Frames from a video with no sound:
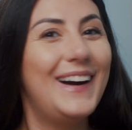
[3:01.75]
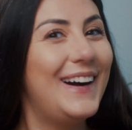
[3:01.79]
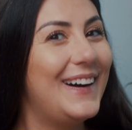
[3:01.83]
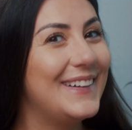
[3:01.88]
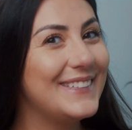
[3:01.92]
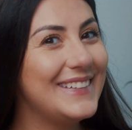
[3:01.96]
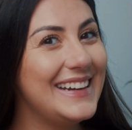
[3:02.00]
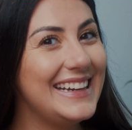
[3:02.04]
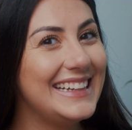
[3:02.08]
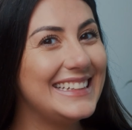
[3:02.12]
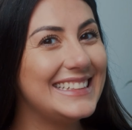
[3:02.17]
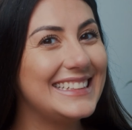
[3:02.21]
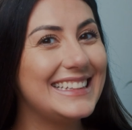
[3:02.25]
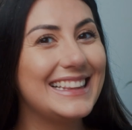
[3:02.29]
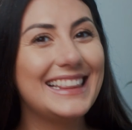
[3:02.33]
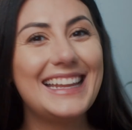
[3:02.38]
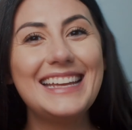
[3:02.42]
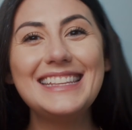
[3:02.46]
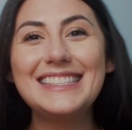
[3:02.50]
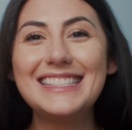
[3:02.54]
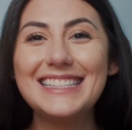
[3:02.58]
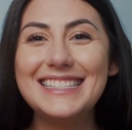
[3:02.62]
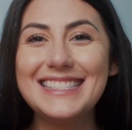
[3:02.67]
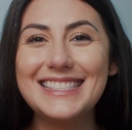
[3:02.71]
all right,
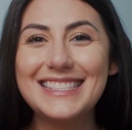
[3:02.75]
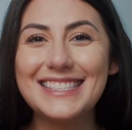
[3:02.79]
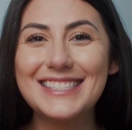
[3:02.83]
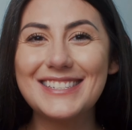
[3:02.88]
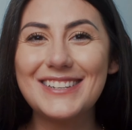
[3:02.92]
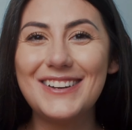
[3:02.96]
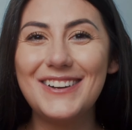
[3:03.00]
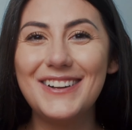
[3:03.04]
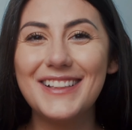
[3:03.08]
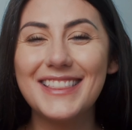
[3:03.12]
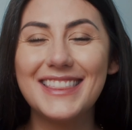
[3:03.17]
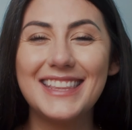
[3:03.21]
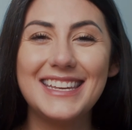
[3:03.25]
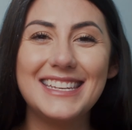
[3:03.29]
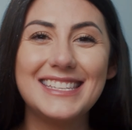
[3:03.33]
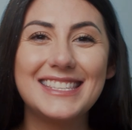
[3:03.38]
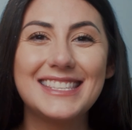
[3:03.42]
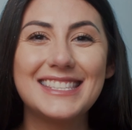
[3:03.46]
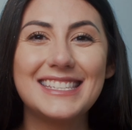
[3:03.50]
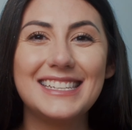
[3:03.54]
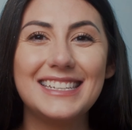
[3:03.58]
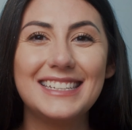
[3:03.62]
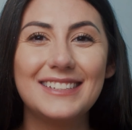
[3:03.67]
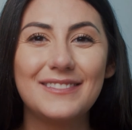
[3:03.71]
let's install
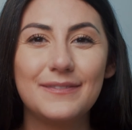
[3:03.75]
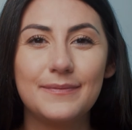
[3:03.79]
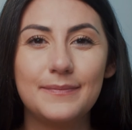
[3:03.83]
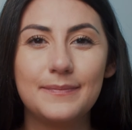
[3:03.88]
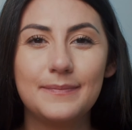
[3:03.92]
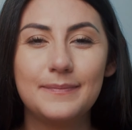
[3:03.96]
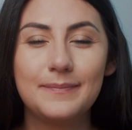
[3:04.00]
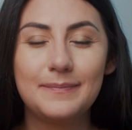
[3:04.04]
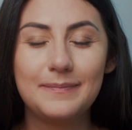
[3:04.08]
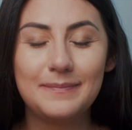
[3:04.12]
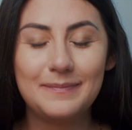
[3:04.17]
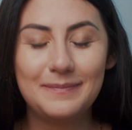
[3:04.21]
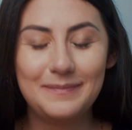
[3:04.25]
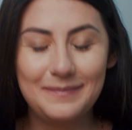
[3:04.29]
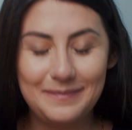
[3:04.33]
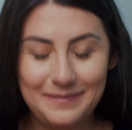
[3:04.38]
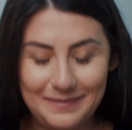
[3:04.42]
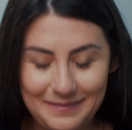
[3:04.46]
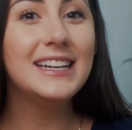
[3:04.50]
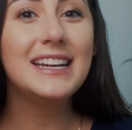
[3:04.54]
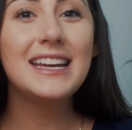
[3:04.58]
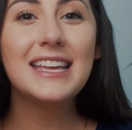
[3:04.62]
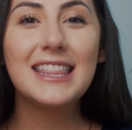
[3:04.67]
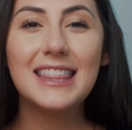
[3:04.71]
this,
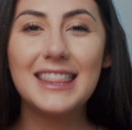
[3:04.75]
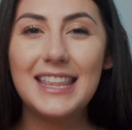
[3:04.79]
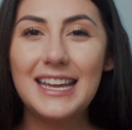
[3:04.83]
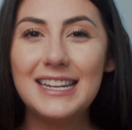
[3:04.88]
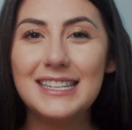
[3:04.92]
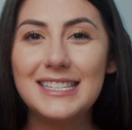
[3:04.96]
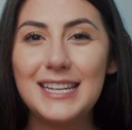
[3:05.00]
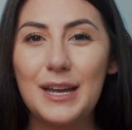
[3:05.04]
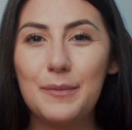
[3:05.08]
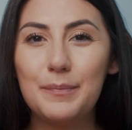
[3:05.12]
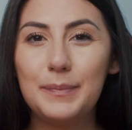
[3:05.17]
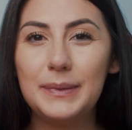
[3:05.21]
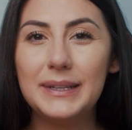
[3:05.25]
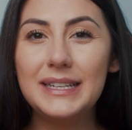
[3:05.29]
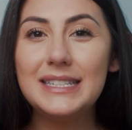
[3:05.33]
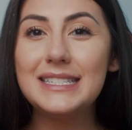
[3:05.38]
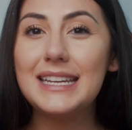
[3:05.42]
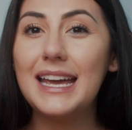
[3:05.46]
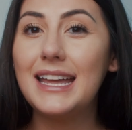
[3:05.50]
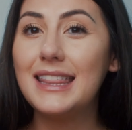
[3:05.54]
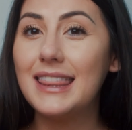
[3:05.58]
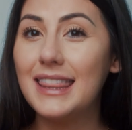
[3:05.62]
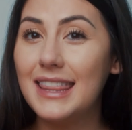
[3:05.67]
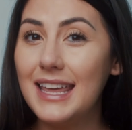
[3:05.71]
then template,
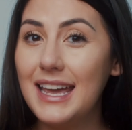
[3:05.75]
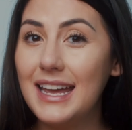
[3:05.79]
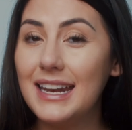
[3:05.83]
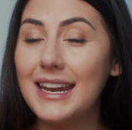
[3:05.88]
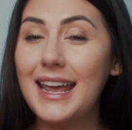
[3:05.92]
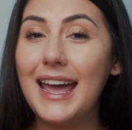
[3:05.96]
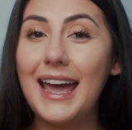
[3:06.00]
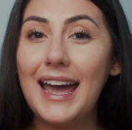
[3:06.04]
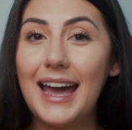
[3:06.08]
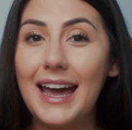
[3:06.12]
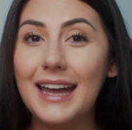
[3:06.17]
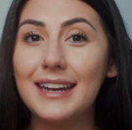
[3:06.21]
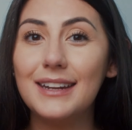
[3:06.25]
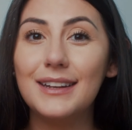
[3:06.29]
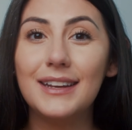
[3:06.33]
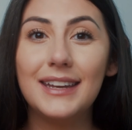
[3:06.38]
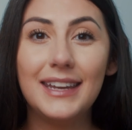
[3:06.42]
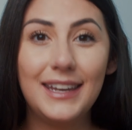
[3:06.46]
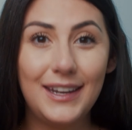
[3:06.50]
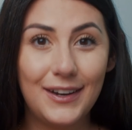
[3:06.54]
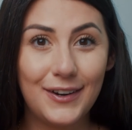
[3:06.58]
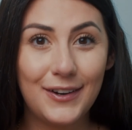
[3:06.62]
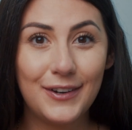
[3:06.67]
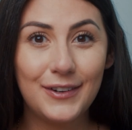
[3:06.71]
and then add
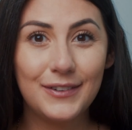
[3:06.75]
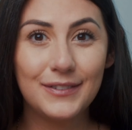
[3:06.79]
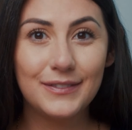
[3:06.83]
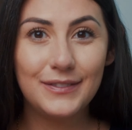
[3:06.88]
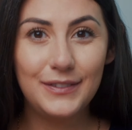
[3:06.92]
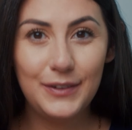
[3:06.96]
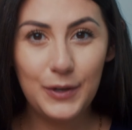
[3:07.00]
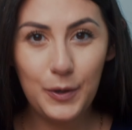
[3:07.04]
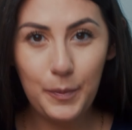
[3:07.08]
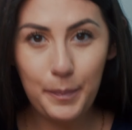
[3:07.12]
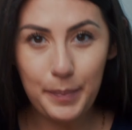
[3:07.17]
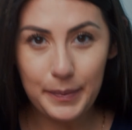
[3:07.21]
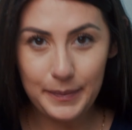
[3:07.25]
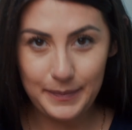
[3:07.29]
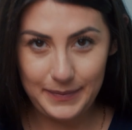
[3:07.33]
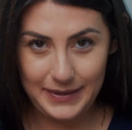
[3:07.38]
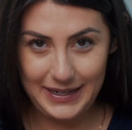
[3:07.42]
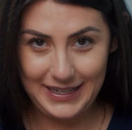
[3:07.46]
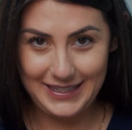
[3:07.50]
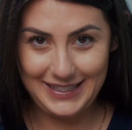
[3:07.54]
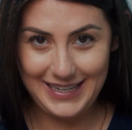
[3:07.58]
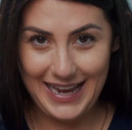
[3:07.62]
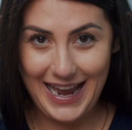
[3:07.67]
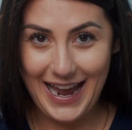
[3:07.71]
here. Nope,
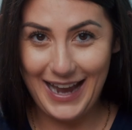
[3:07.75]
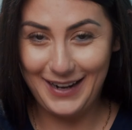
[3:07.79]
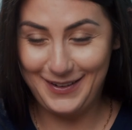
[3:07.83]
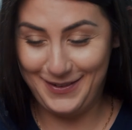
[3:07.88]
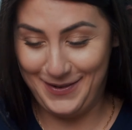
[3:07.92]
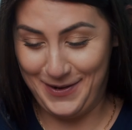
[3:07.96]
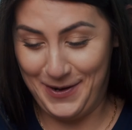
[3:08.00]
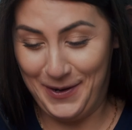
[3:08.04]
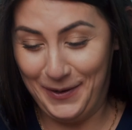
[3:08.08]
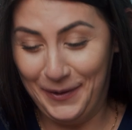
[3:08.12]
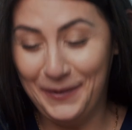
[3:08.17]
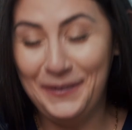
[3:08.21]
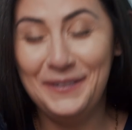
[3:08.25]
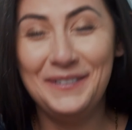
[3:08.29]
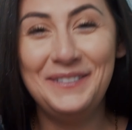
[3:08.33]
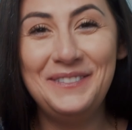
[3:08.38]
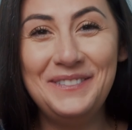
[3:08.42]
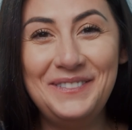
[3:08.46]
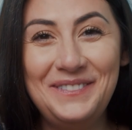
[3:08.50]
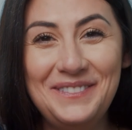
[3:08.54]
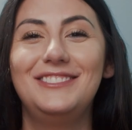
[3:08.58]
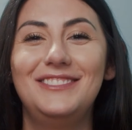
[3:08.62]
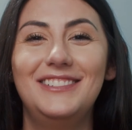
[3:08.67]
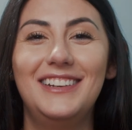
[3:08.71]
it's add new.
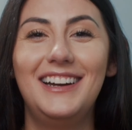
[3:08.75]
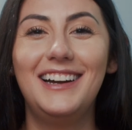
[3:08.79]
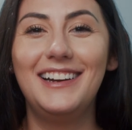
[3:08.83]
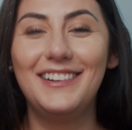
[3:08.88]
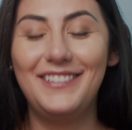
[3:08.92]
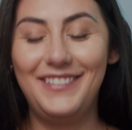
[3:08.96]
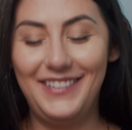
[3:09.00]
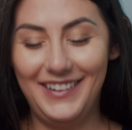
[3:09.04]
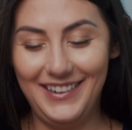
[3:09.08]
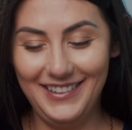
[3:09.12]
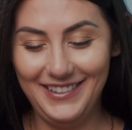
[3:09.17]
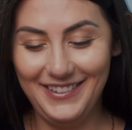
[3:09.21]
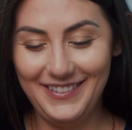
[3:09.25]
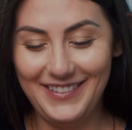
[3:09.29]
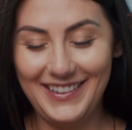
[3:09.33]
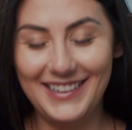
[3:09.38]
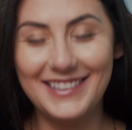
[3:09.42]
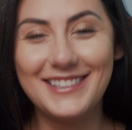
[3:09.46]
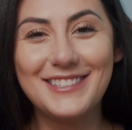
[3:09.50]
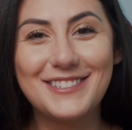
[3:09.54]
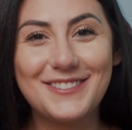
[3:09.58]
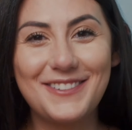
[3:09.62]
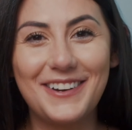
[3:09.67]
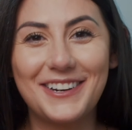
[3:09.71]
Do not follow the
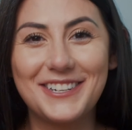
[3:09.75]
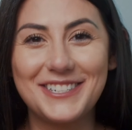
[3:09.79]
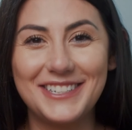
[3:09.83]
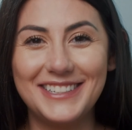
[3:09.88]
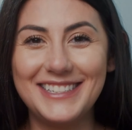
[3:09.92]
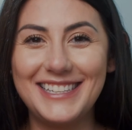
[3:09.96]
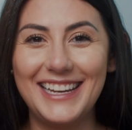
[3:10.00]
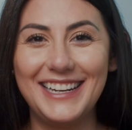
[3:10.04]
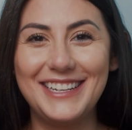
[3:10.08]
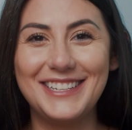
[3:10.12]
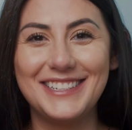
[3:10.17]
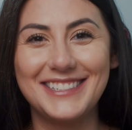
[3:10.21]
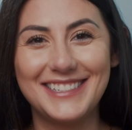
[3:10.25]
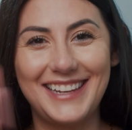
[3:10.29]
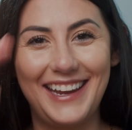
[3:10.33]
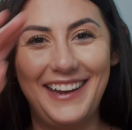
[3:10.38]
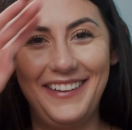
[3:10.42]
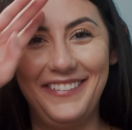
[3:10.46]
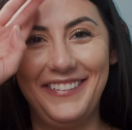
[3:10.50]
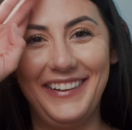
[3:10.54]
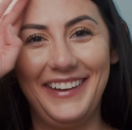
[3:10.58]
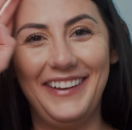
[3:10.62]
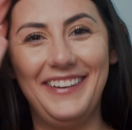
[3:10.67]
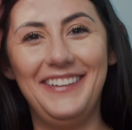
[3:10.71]
instructions I just
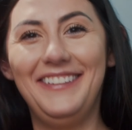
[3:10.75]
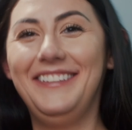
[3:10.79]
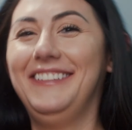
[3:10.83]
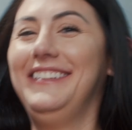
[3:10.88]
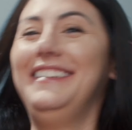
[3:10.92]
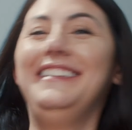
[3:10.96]
gave you.